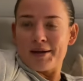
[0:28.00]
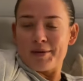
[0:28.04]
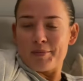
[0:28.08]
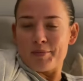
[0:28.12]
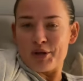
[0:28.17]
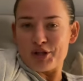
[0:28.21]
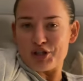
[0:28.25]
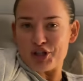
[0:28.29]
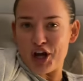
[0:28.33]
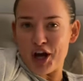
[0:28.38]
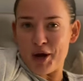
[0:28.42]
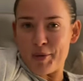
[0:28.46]

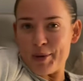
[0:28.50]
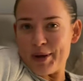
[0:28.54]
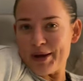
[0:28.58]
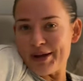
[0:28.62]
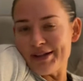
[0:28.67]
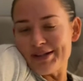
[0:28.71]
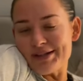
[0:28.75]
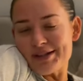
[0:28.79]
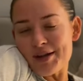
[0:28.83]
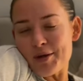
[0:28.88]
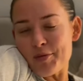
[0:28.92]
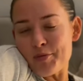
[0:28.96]

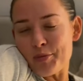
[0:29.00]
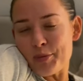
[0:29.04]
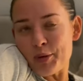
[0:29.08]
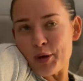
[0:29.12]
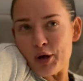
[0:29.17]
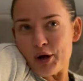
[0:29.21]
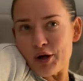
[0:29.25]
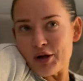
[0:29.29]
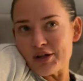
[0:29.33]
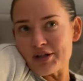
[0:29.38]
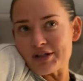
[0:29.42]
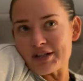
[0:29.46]
pajamas,
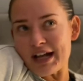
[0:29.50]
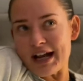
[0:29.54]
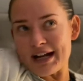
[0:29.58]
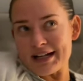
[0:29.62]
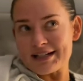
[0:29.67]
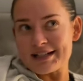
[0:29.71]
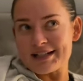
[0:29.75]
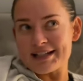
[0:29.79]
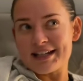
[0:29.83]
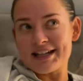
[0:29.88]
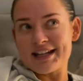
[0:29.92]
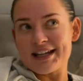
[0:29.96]
but
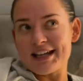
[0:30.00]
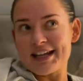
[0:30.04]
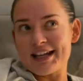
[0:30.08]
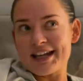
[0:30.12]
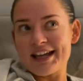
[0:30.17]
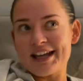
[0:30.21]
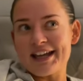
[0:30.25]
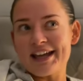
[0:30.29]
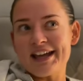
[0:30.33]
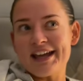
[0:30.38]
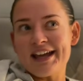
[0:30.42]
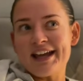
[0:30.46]

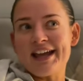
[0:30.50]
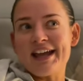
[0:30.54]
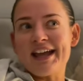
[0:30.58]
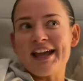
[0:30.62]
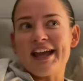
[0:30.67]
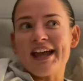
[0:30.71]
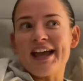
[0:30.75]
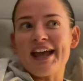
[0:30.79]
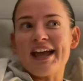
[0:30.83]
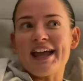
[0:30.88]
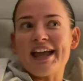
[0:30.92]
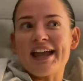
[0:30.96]
Anthony
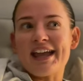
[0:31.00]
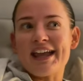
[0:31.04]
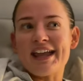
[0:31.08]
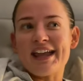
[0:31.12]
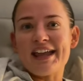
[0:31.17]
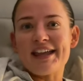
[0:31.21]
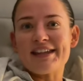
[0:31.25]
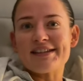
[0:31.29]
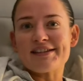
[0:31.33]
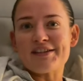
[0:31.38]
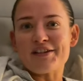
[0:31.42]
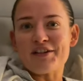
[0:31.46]

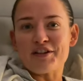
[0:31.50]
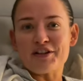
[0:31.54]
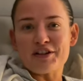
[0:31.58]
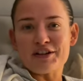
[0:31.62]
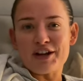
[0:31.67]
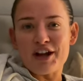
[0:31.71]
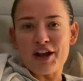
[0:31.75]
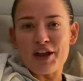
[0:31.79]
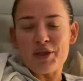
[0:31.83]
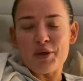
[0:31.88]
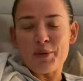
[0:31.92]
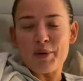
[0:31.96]
is
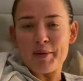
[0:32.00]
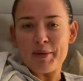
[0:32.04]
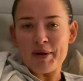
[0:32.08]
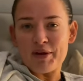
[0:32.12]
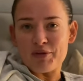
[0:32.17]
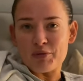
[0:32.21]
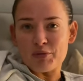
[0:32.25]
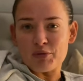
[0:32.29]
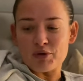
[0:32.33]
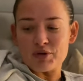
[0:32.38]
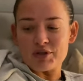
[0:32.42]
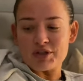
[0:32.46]
on the way back
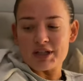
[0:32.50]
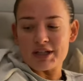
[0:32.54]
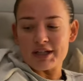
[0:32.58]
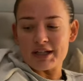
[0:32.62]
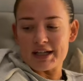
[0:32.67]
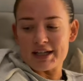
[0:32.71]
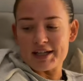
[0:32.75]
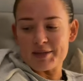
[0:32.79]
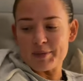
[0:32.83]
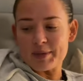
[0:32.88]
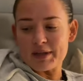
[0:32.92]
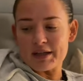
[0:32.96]
from London.
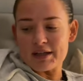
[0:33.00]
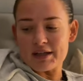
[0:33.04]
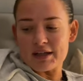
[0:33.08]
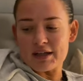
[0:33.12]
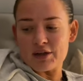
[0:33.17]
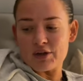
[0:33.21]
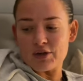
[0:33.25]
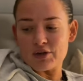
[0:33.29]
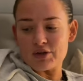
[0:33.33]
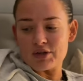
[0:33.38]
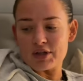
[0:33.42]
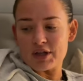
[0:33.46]
He's been in
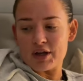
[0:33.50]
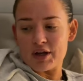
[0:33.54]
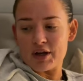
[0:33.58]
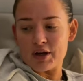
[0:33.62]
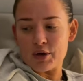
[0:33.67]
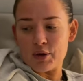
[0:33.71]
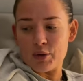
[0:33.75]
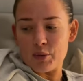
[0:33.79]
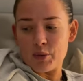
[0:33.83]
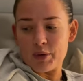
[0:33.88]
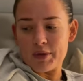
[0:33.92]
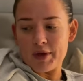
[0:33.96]

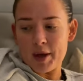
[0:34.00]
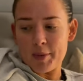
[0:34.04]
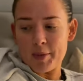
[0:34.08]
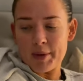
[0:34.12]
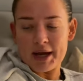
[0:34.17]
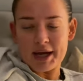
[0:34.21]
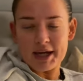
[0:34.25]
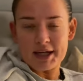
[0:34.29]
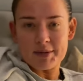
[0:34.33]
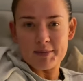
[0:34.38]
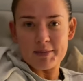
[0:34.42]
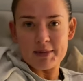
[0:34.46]
London with our
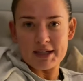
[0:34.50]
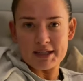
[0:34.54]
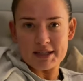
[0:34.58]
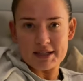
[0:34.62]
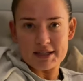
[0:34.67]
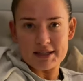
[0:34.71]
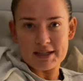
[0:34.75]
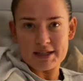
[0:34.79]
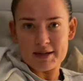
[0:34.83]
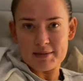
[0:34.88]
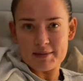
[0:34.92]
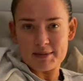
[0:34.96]
paid media
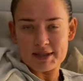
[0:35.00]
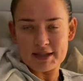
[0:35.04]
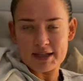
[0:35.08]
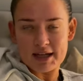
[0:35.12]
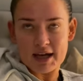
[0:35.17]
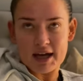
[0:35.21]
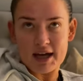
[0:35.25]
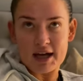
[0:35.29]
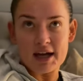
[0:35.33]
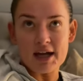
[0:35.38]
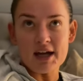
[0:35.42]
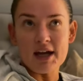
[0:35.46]
team
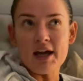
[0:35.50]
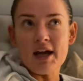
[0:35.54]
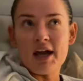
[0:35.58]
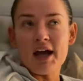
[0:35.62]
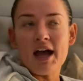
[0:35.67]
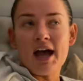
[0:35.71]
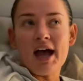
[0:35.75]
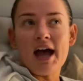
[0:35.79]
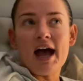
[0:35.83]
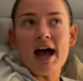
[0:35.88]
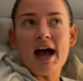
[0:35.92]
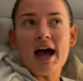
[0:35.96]
today,
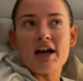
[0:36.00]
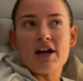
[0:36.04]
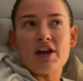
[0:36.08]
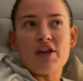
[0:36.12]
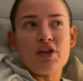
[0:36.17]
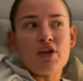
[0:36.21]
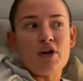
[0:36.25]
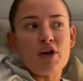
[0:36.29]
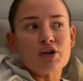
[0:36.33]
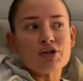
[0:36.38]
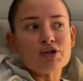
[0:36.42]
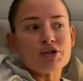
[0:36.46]
and I
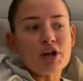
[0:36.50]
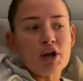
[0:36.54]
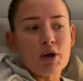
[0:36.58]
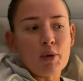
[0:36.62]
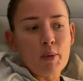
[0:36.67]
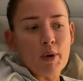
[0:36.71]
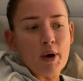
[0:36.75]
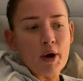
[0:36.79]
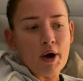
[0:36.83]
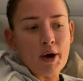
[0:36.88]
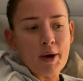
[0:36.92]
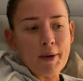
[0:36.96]
thought, you know
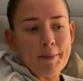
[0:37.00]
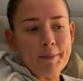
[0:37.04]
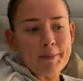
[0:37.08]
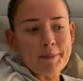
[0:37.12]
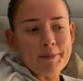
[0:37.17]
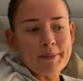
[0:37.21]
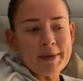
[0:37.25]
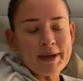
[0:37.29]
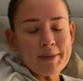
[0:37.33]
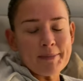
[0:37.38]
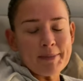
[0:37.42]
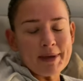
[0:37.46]
what,
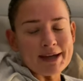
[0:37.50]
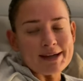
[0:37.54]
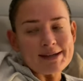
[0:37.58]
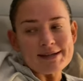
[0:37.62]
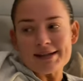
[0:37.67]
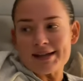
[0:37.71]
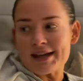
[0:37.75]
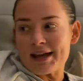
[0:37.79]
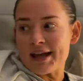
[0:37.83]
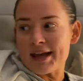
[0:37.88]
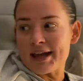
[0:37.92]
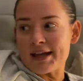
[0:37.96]
me and
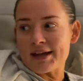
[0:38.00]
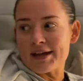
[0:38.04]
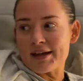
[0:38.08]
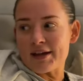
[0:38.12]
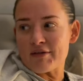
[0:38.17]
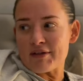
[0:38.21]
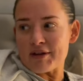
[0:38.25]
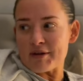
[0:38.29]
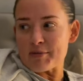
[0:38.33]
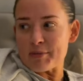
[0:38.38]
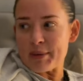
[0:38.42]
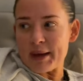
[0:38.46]
Maxie
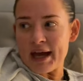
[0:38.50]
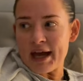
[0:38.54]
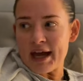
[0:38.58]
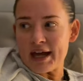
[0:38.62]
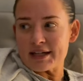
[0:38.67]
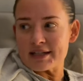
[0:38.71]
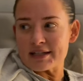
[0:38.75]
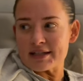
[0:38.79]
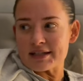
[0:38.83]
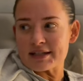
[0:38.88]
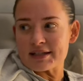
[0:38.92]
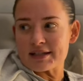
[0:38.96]
are in bed,